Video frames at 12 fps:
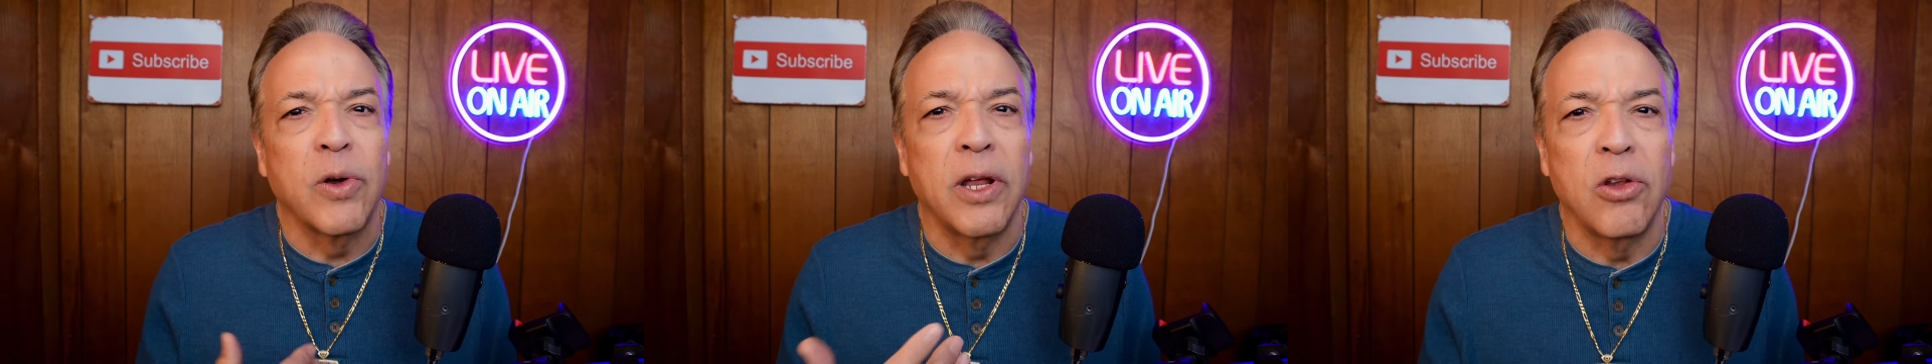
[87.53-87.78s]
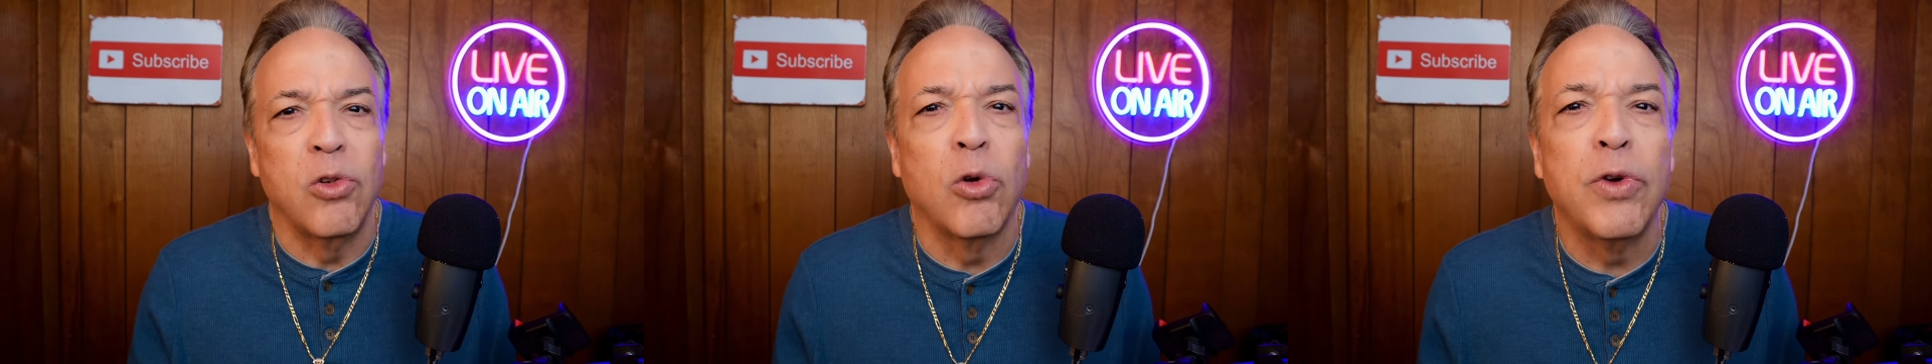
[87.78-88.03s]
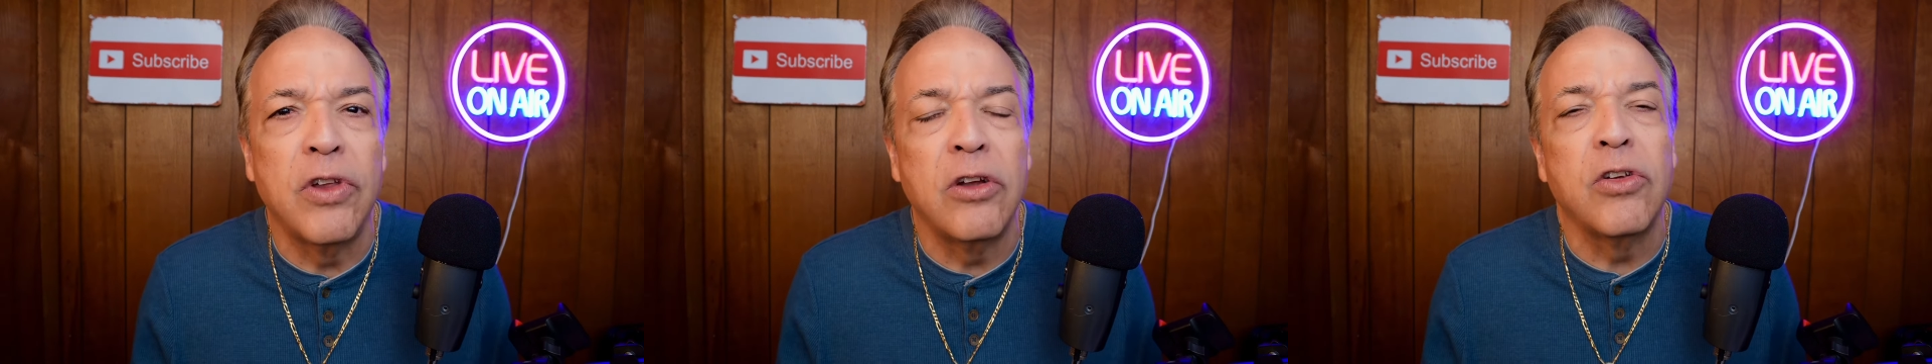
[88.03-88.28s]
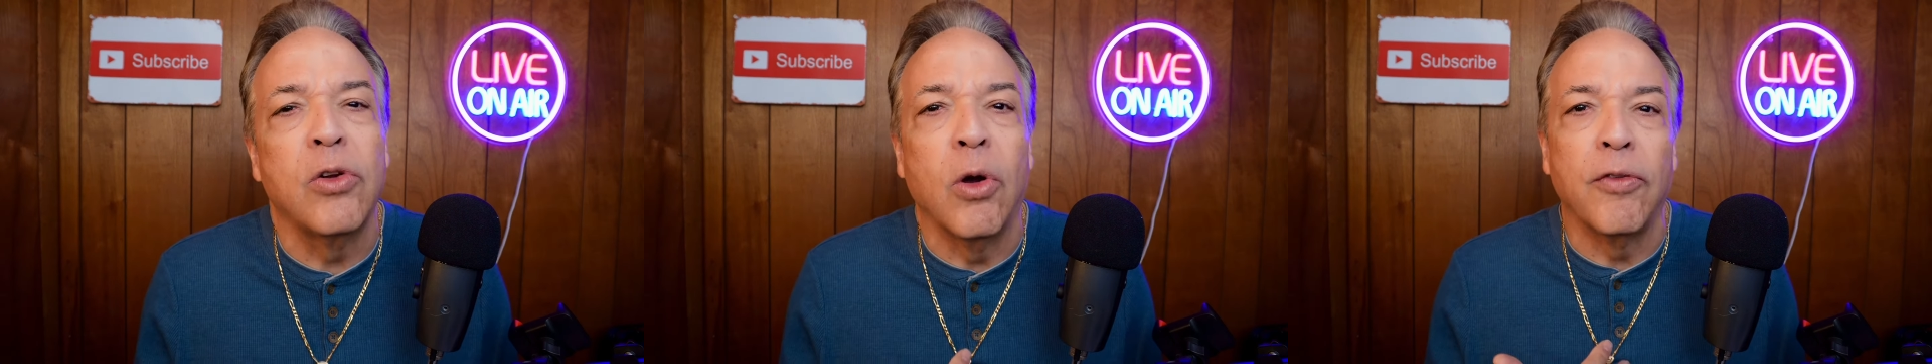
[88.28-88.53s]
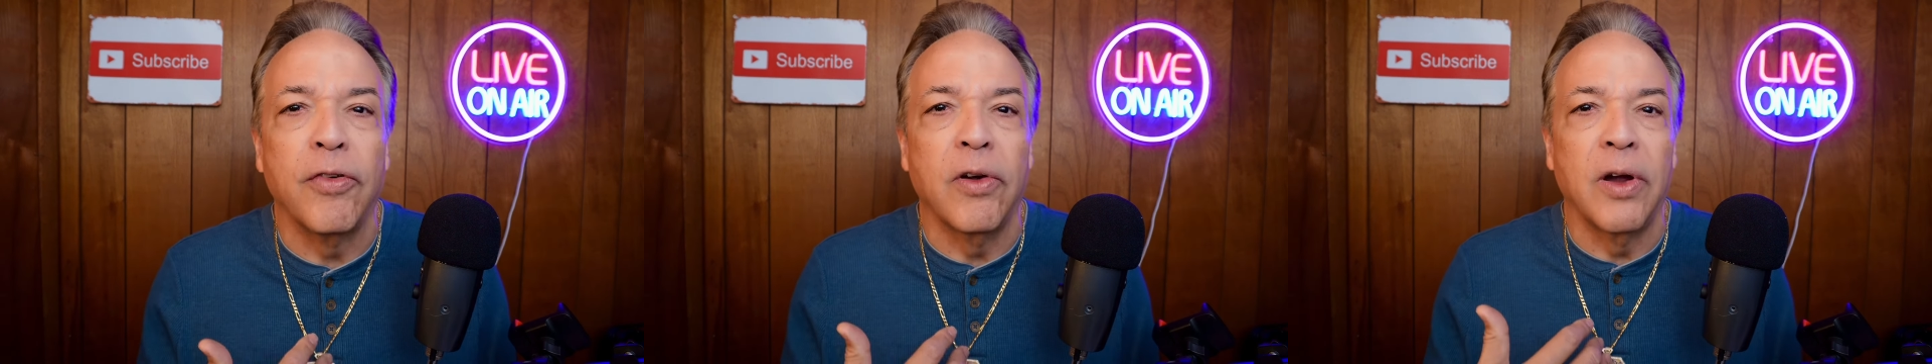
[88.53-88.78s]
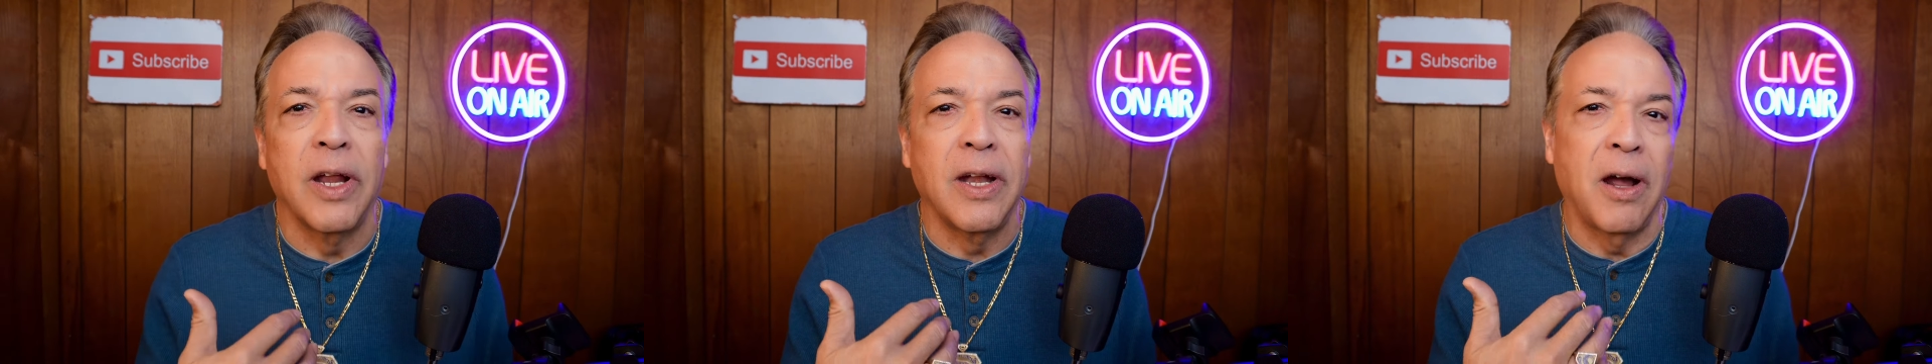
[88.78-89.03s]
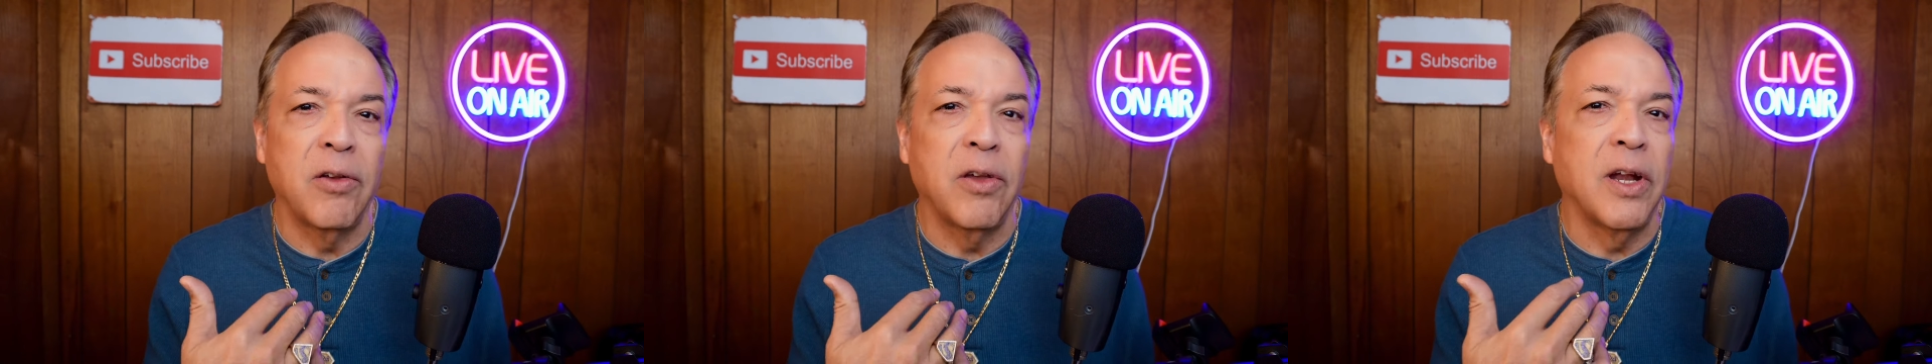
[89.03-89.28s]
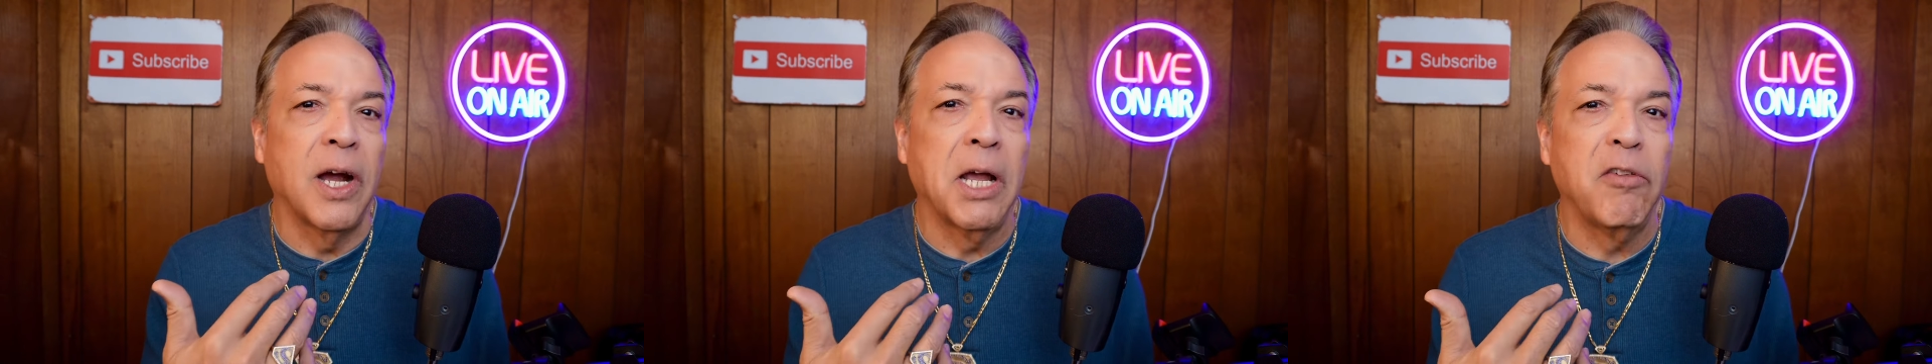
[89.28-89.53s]
okay, there's no retention offer. And now
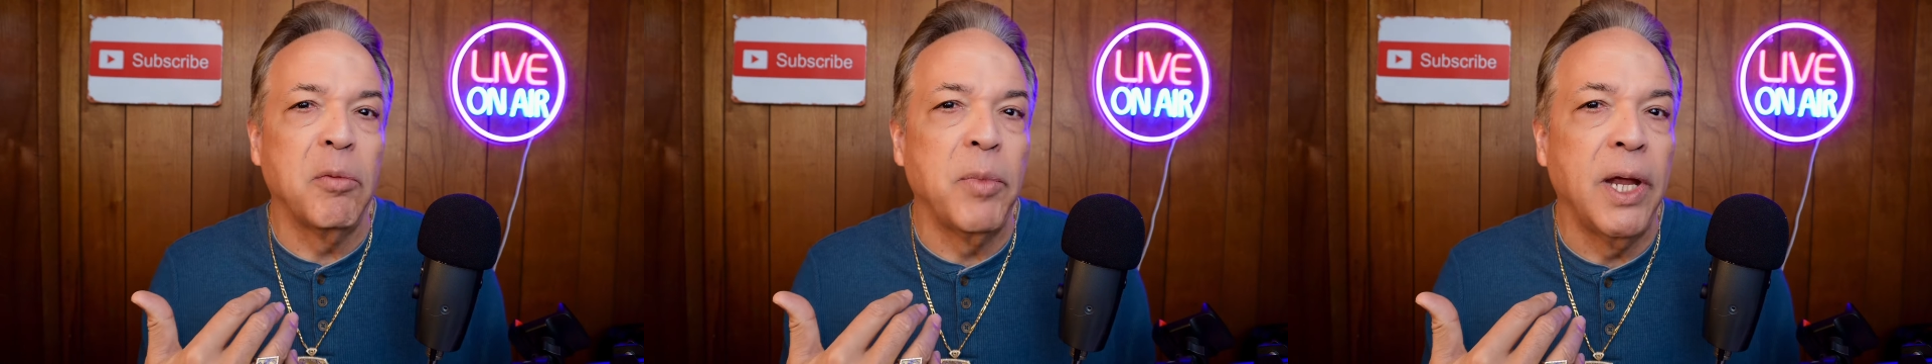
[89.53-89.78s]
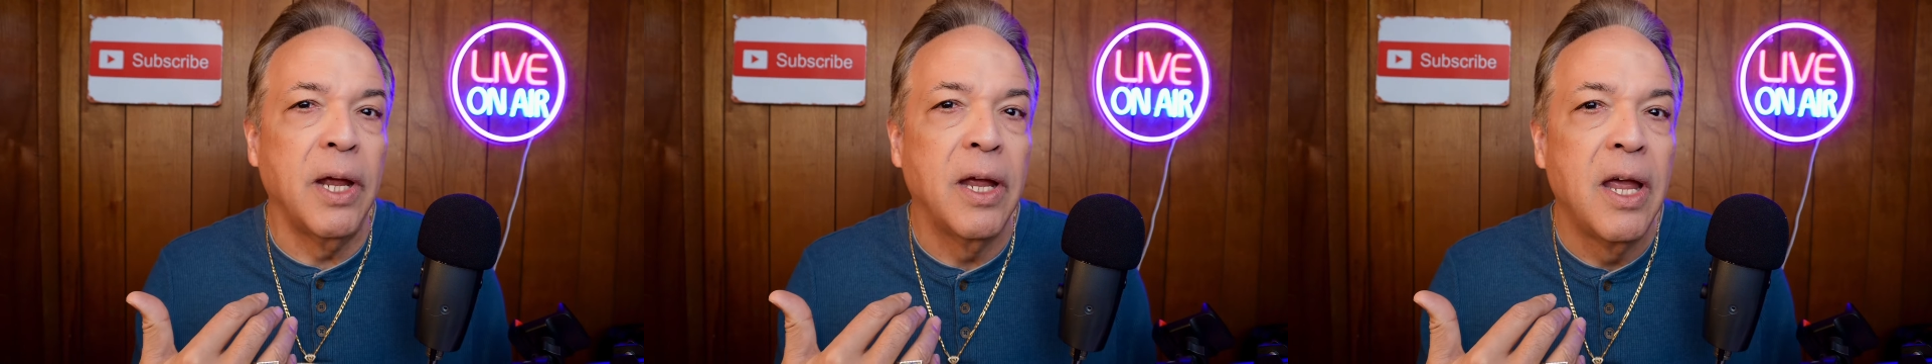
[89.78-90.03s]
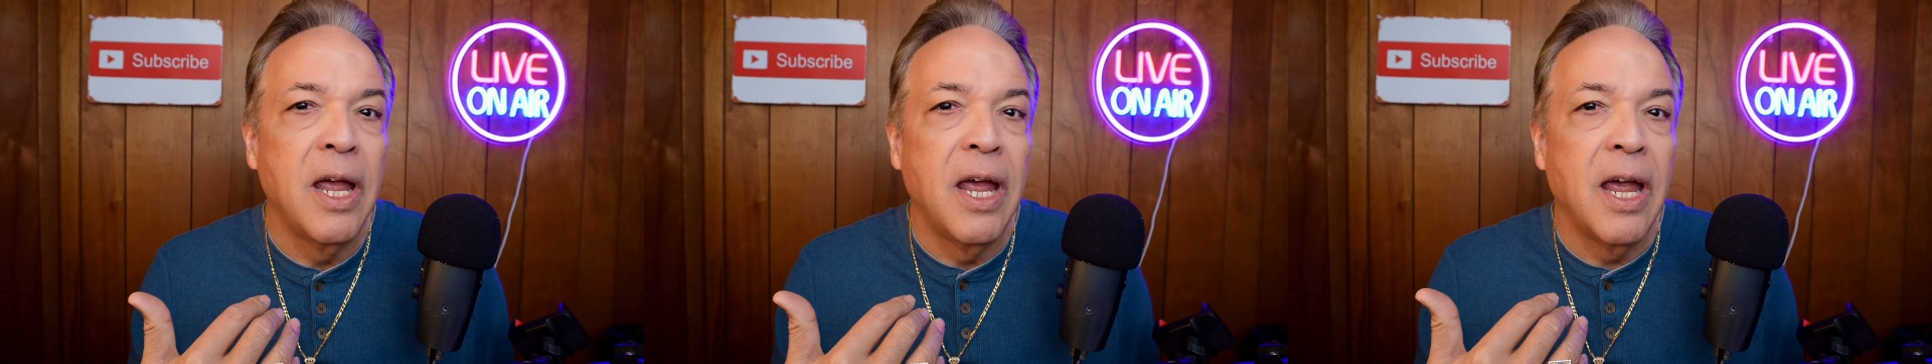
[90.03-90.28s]
you're not giving me